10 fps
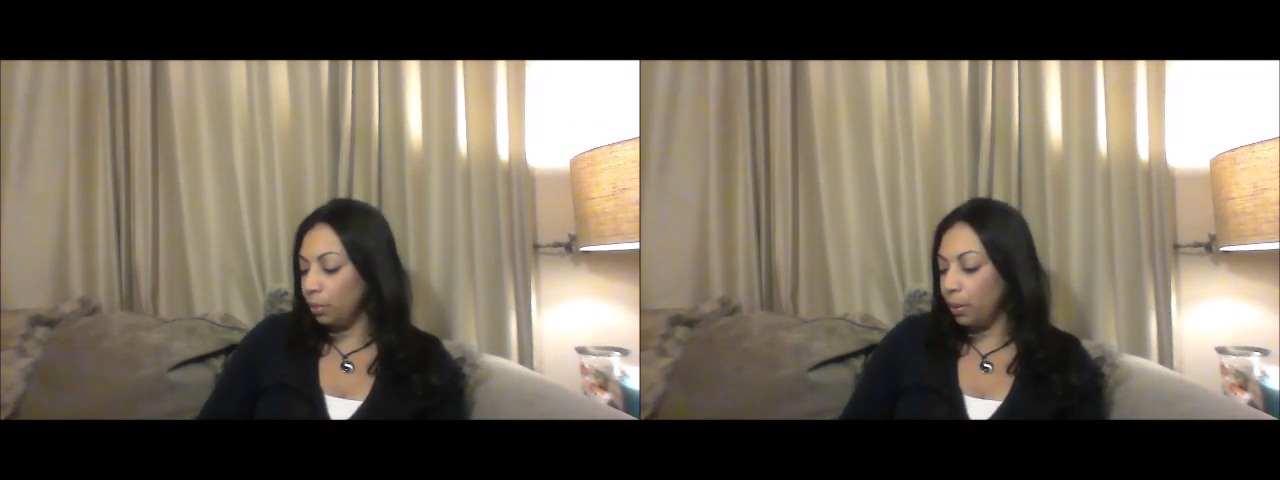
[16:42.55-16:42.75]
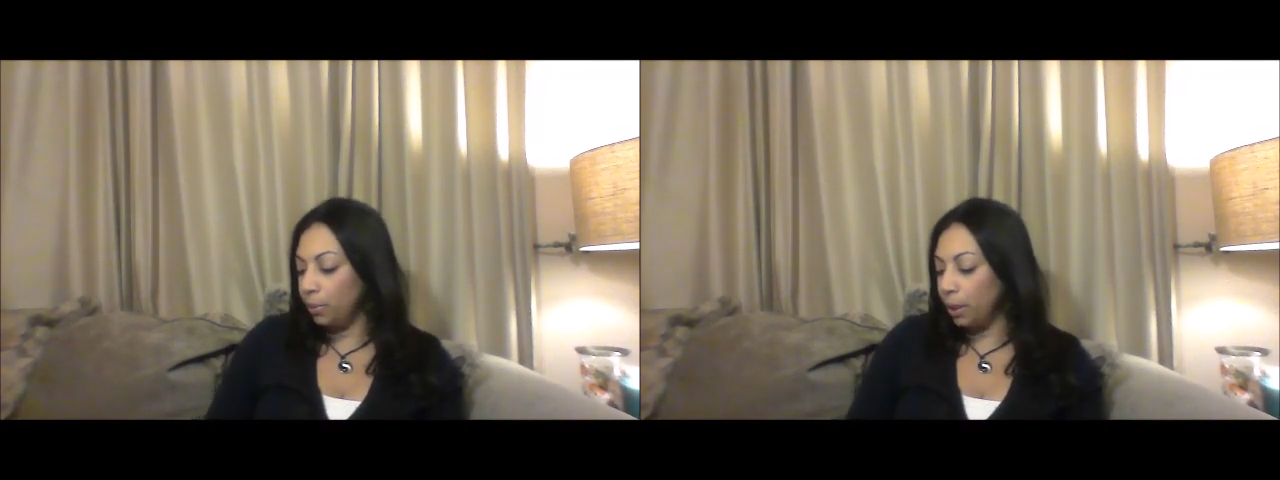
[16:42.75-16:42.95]

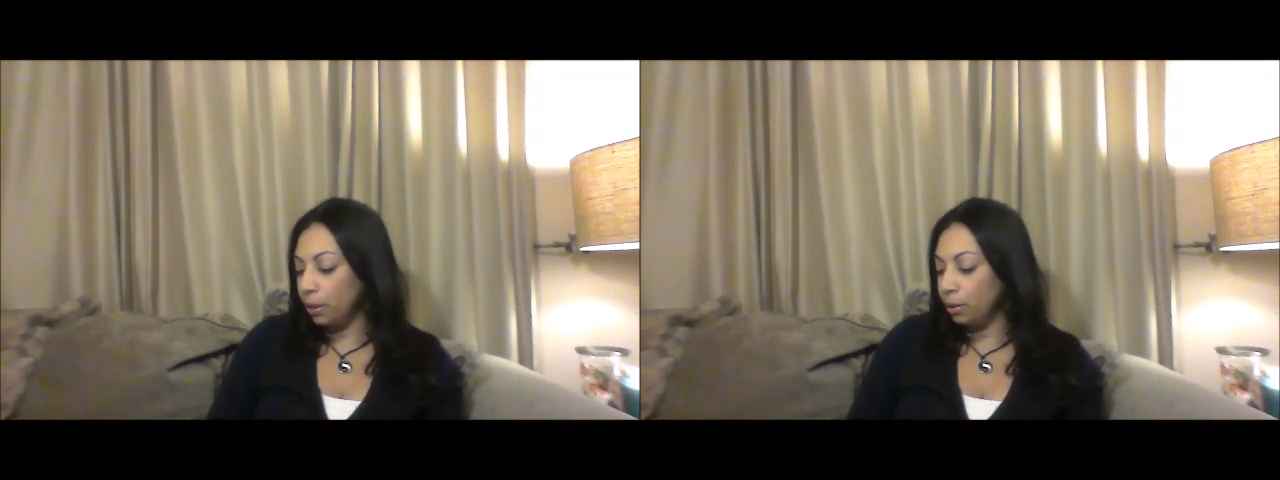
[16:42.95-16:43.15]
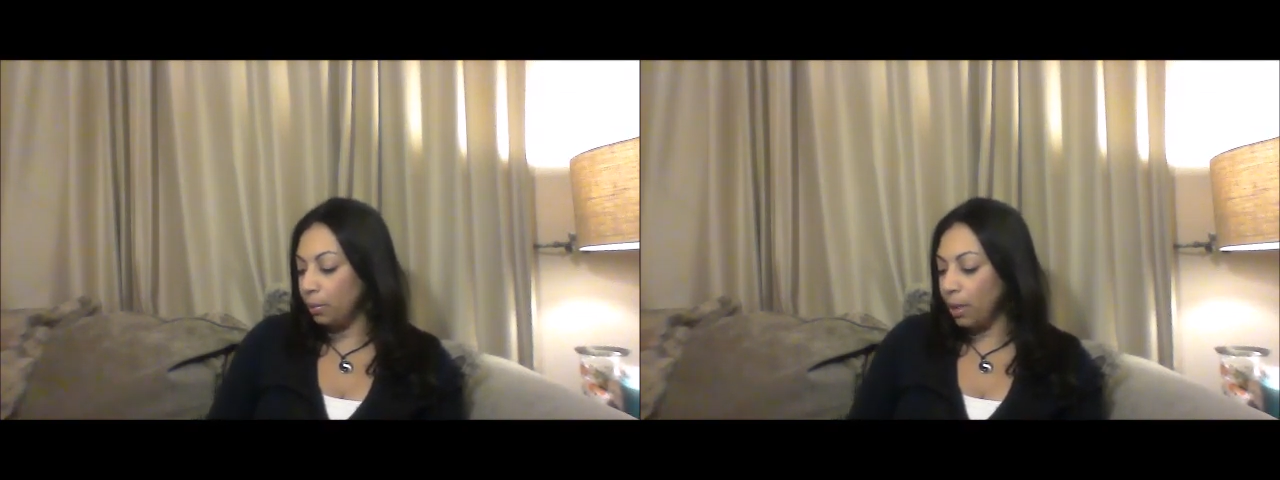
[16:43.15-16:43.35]
but
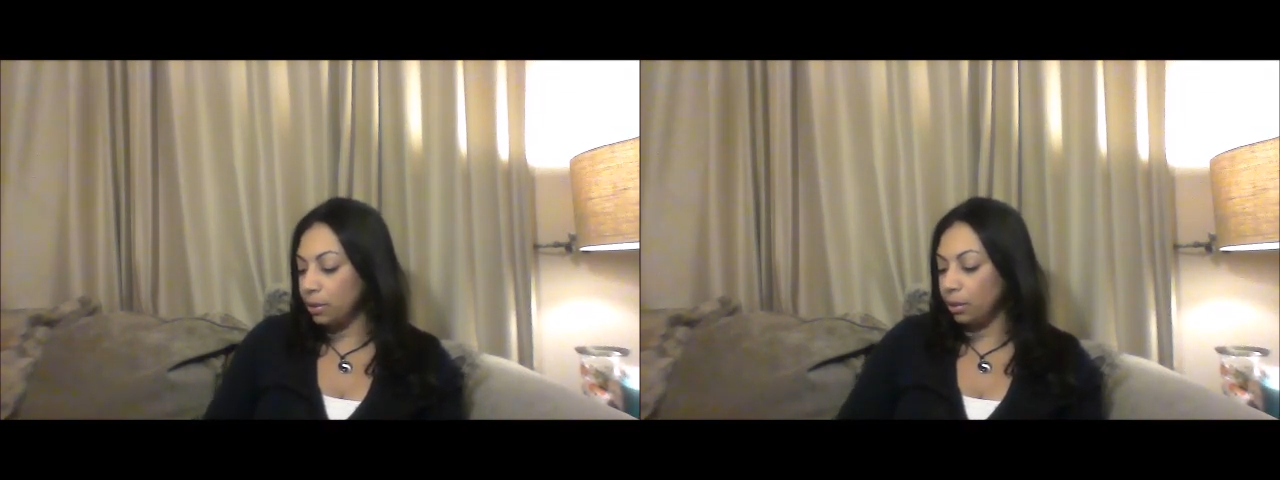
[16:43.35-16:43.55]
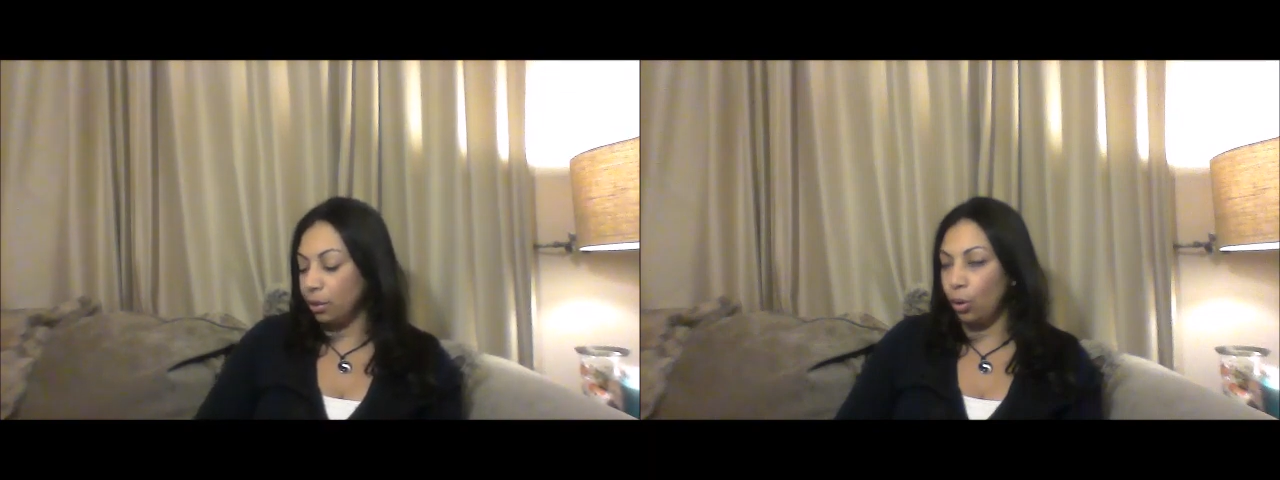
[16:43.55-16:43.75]
mainly the
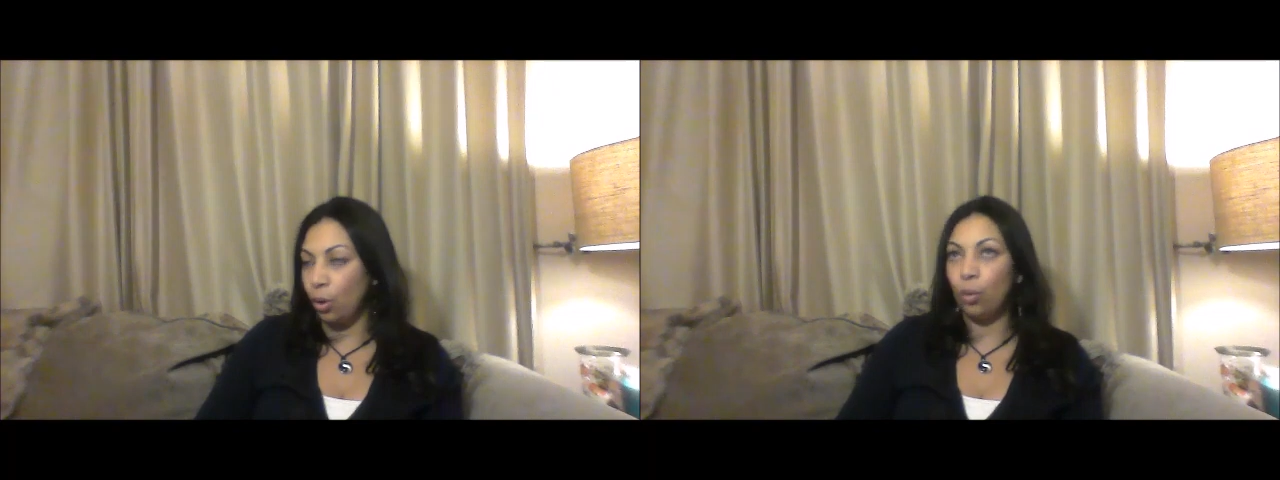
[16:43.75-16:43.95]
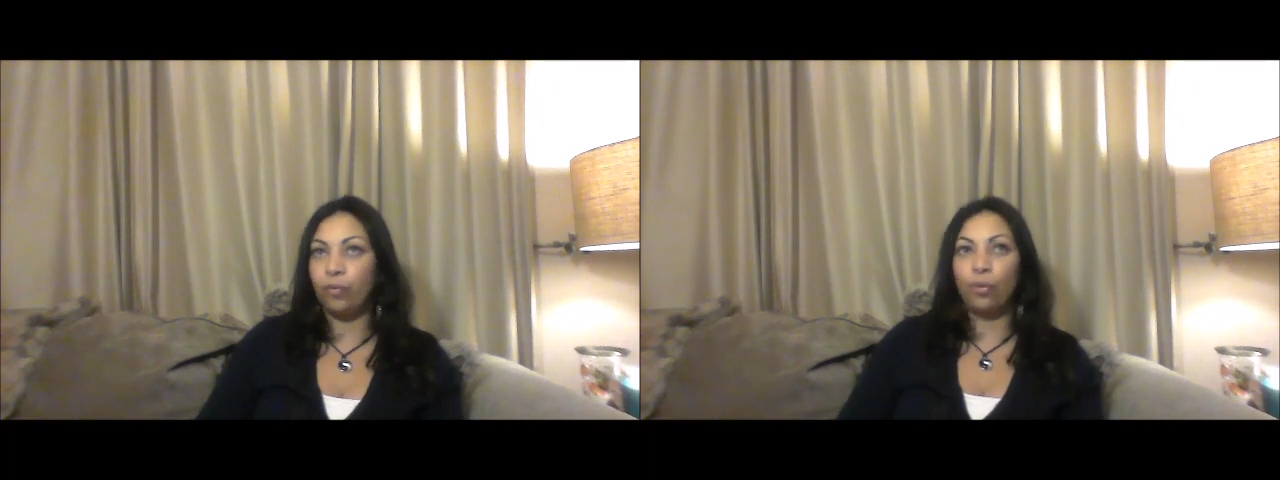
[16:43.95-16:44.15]
masculine
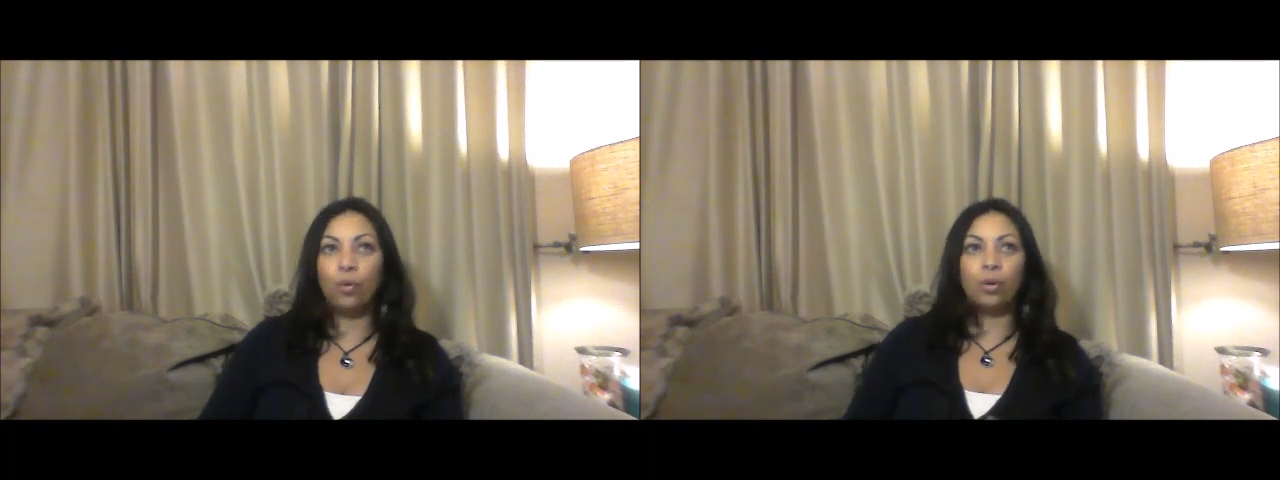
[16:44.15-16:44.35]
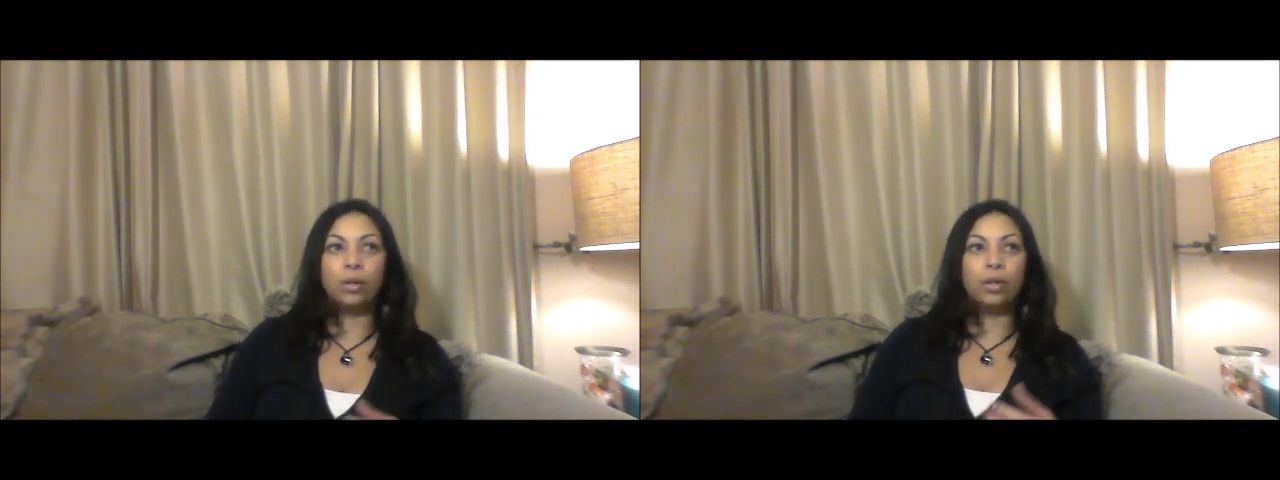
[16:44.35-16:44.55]
go
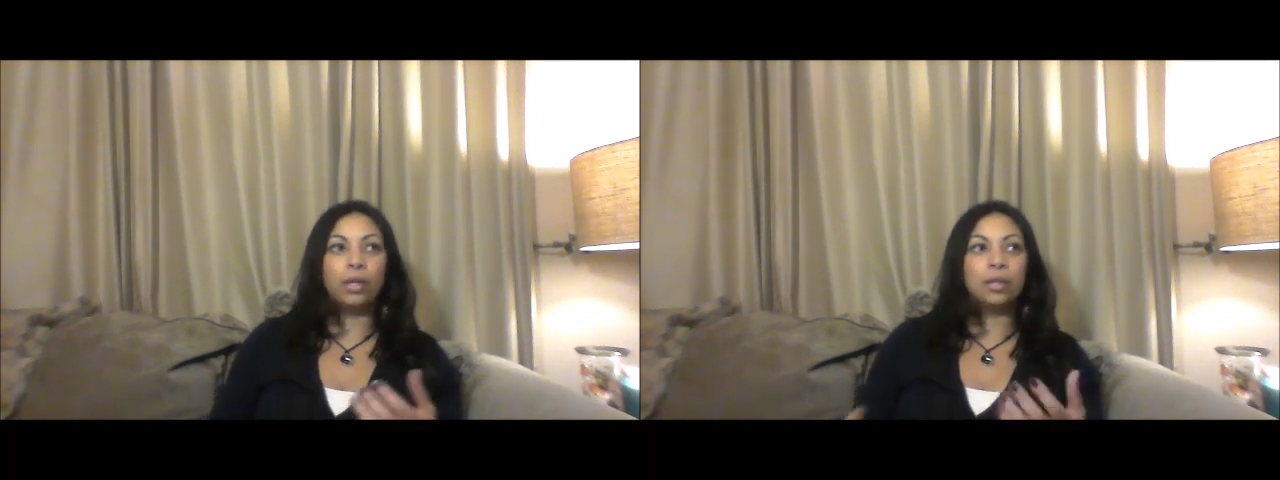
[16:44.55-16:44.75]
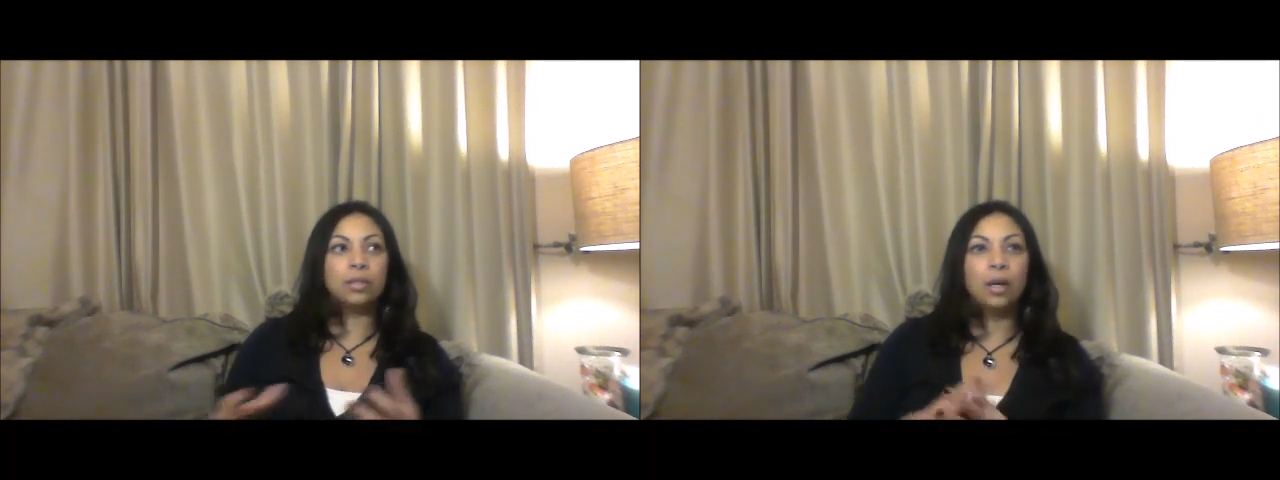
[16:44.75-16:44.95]
for
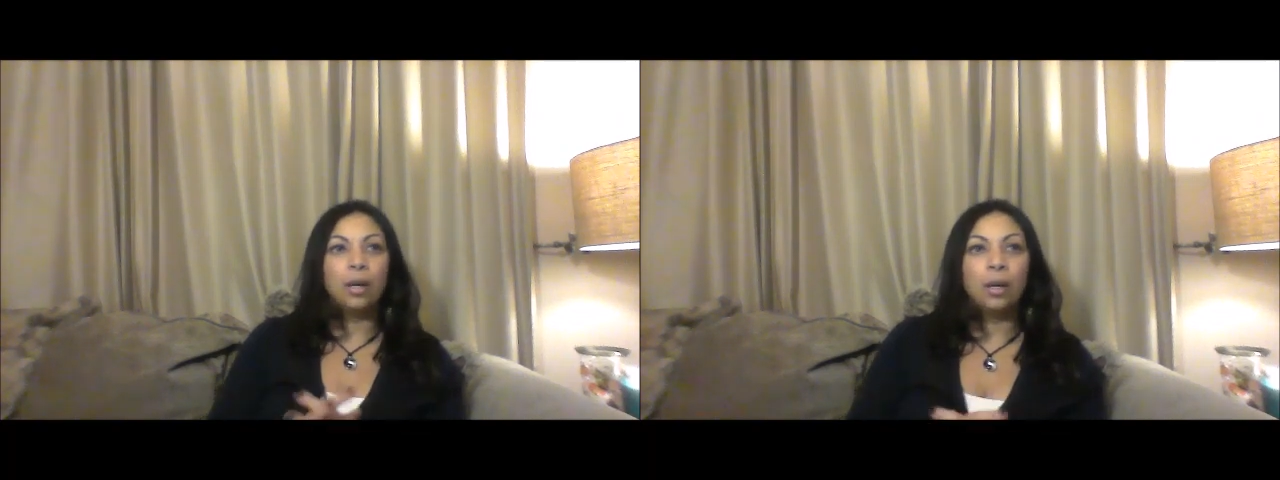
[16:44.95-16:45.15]
is